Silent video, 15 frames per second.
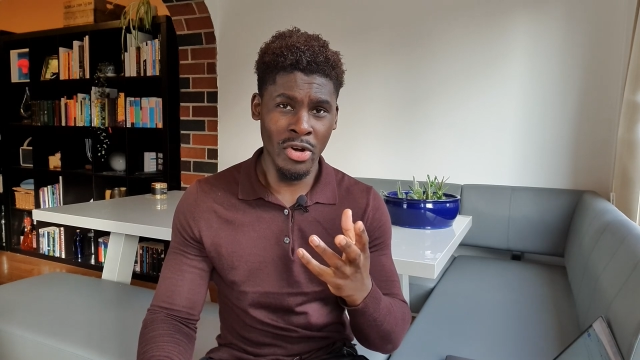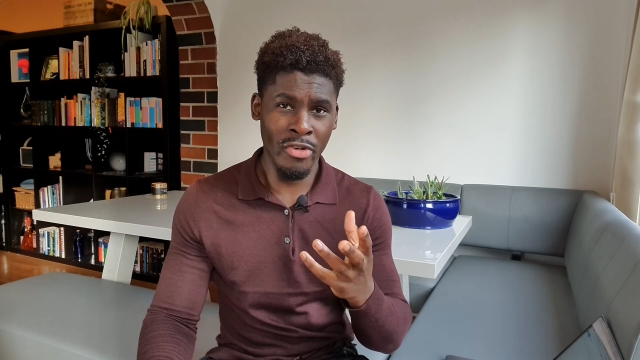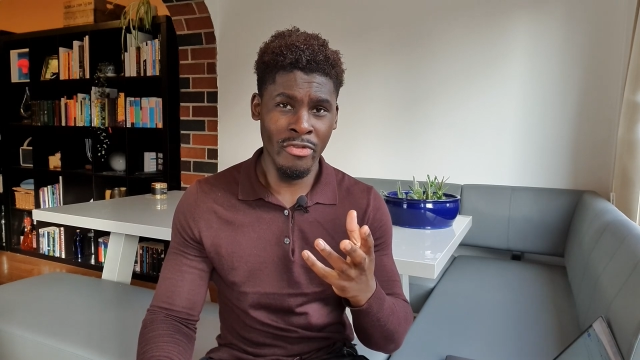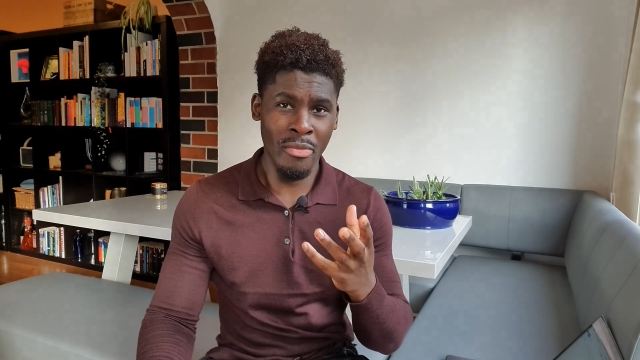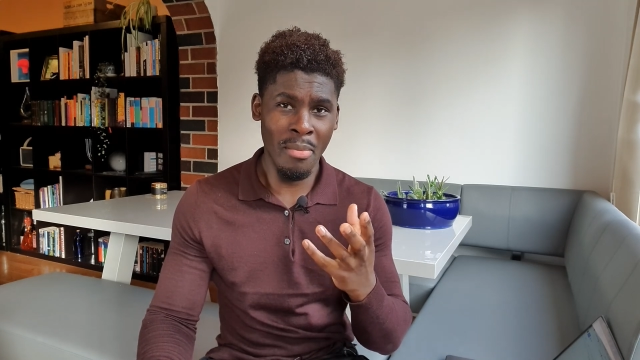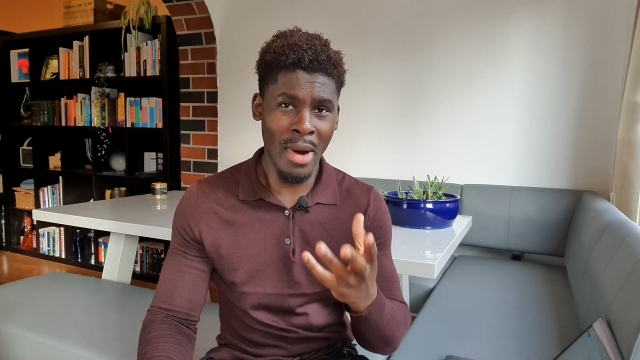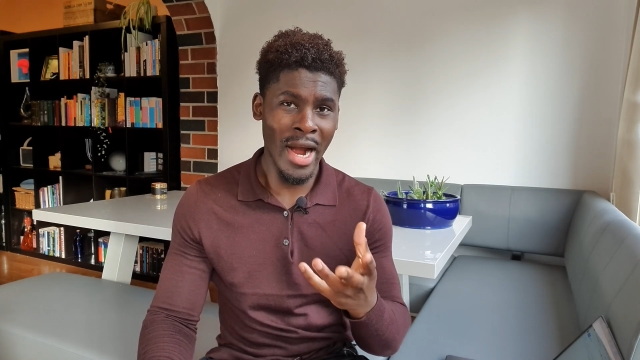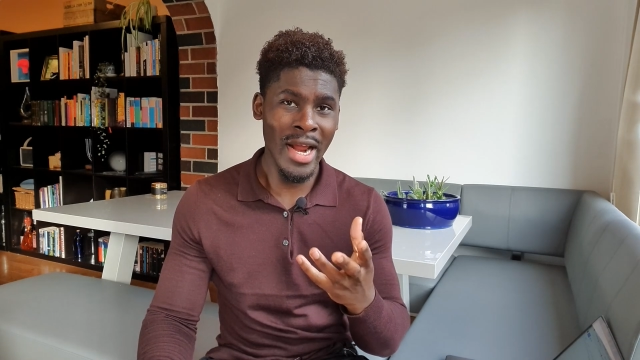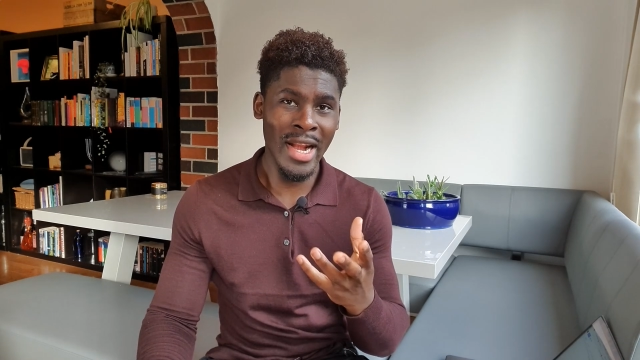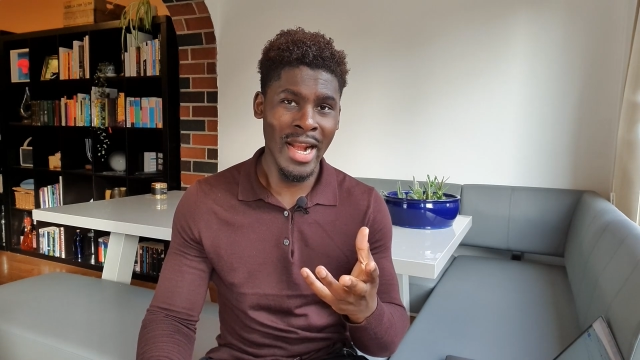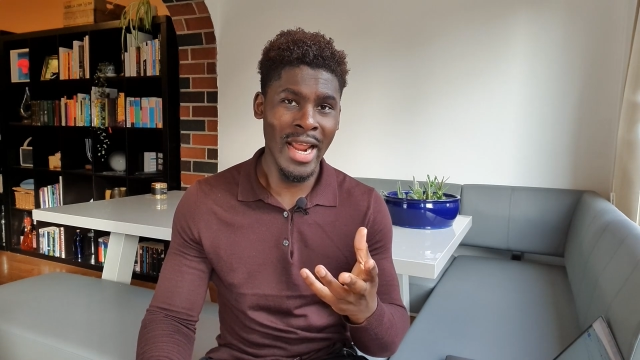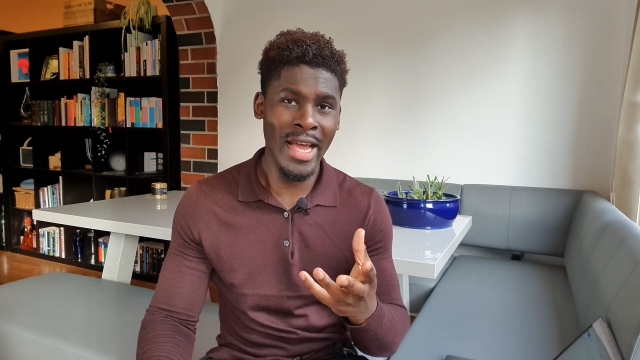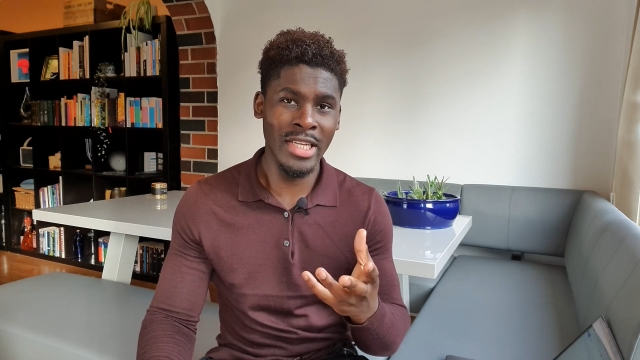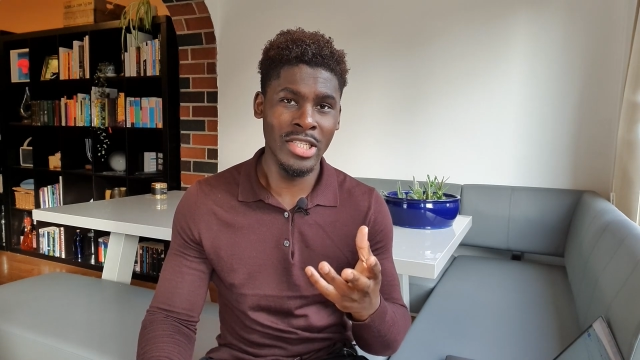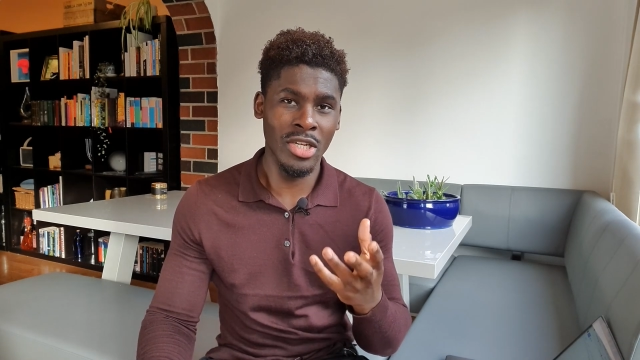of my
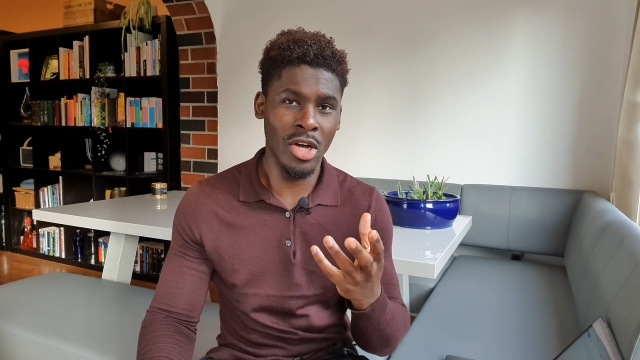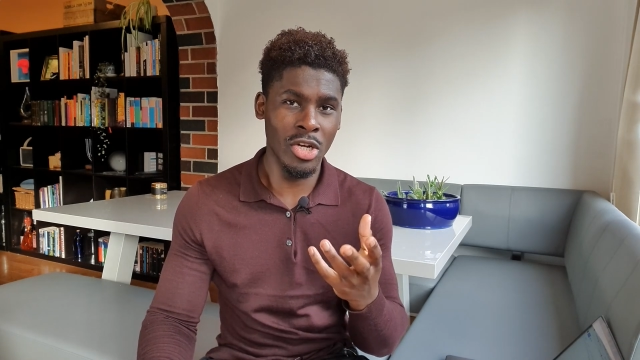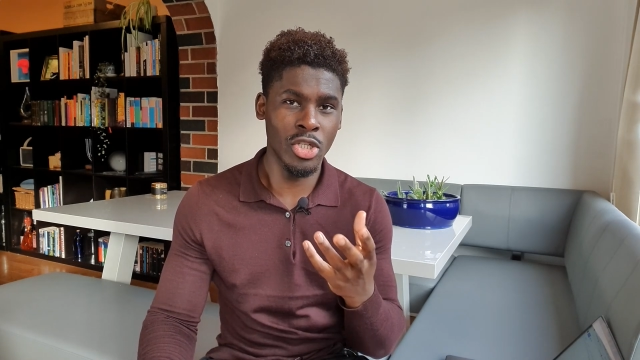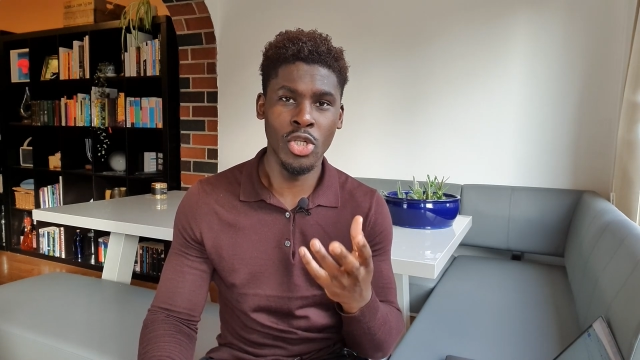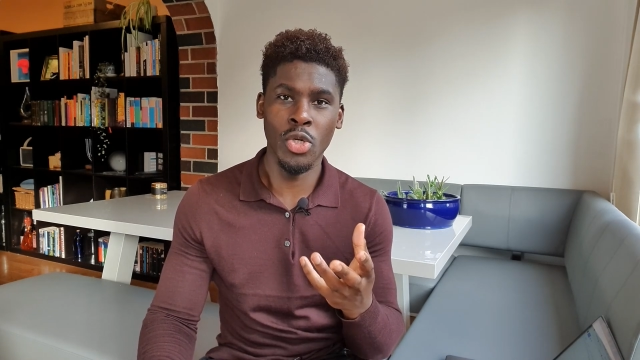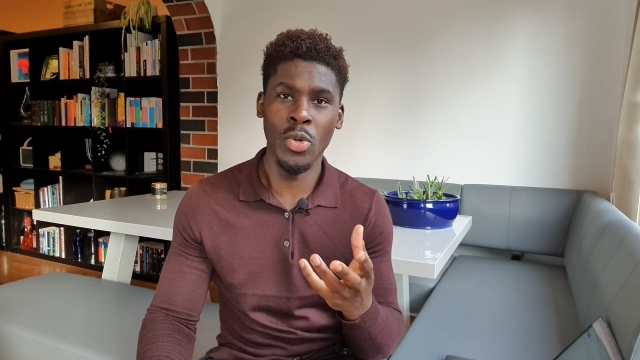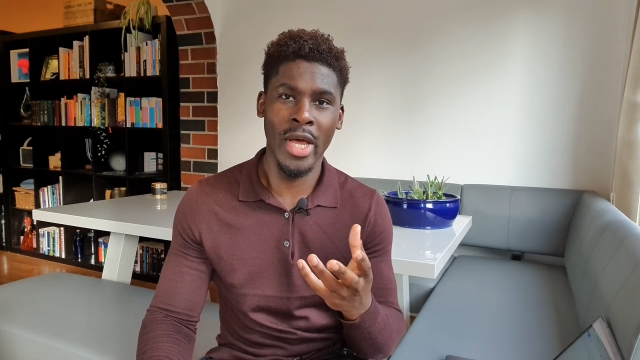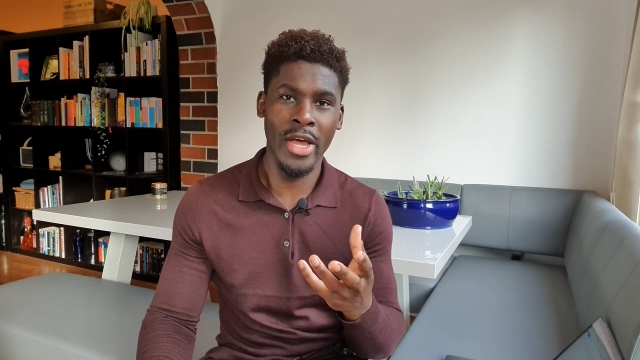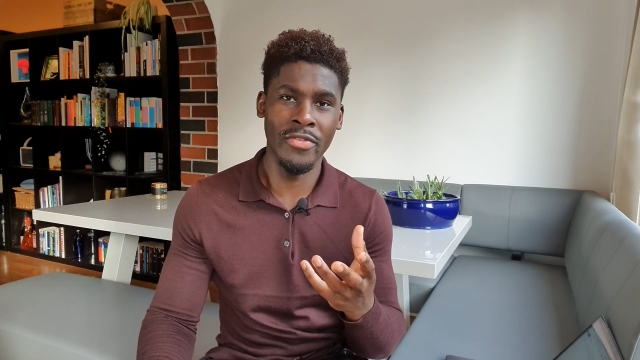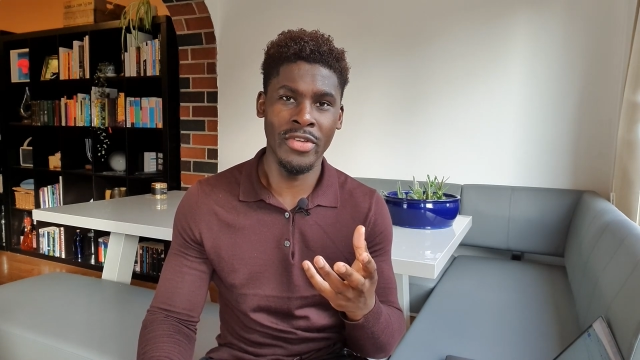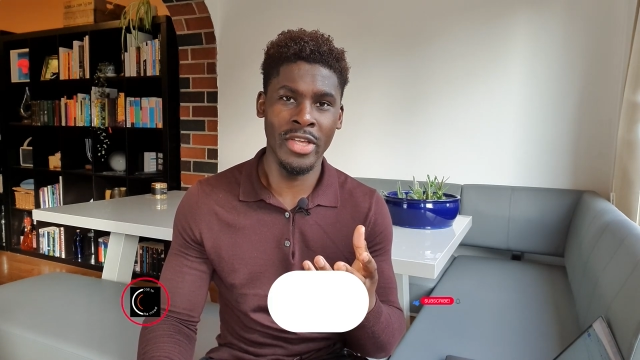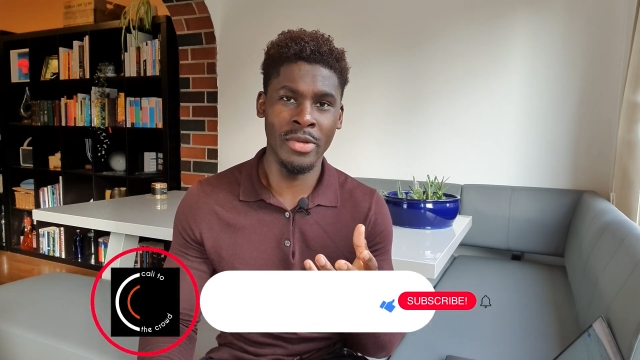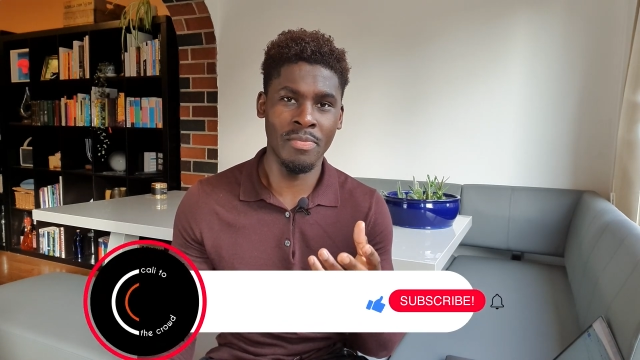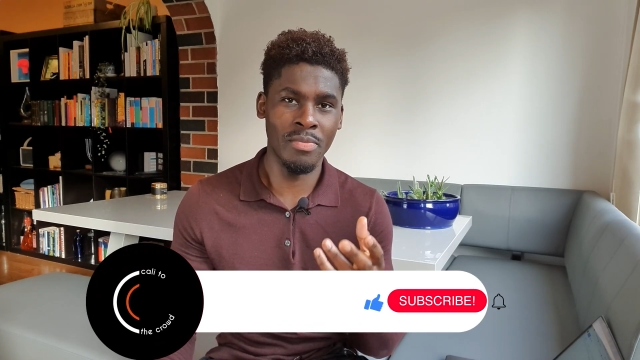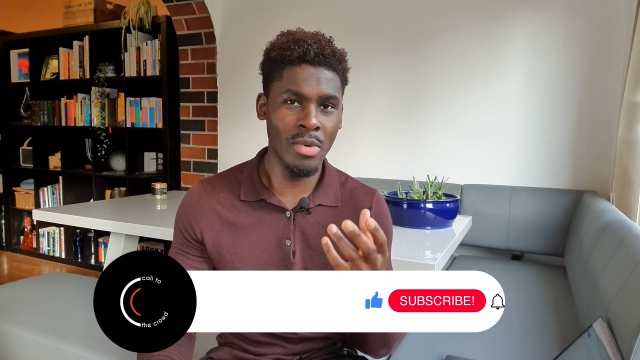legs are too
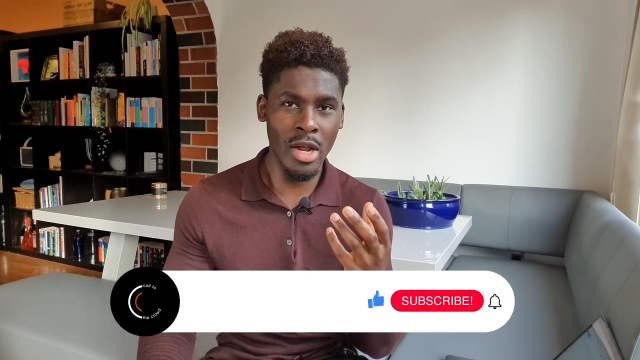heavy